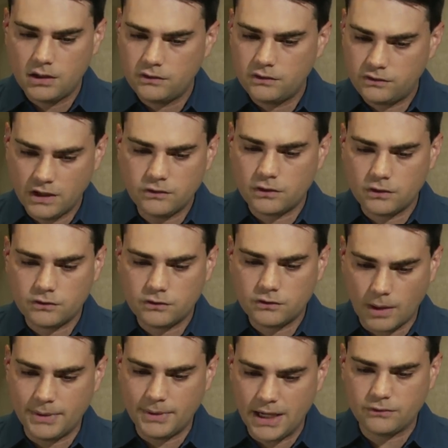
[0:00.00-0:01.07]
since
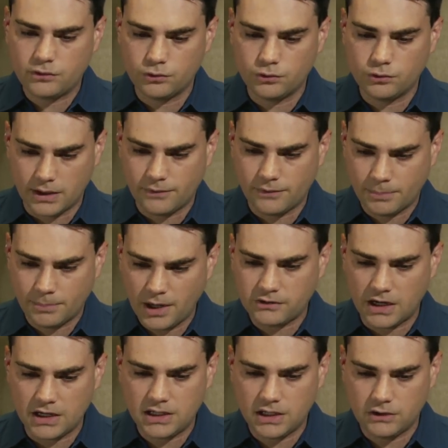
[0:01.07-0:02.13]
Trump announced he was running for
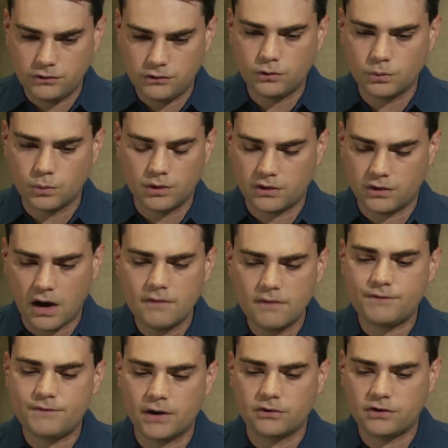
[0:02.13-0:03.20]
president, he has used the word
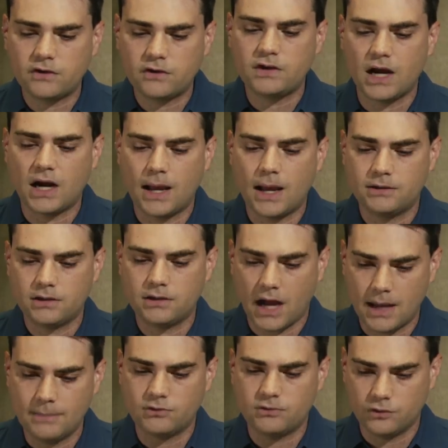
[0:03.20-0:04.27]
unfair sixty-nine
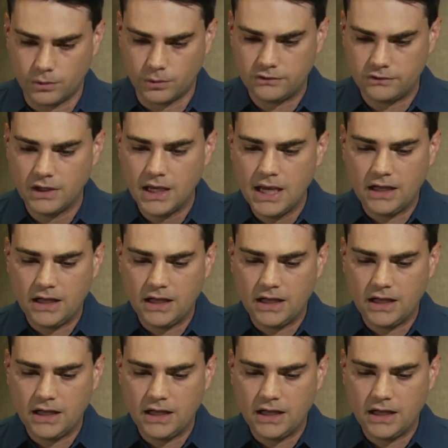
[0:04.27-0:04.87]
times in tweets,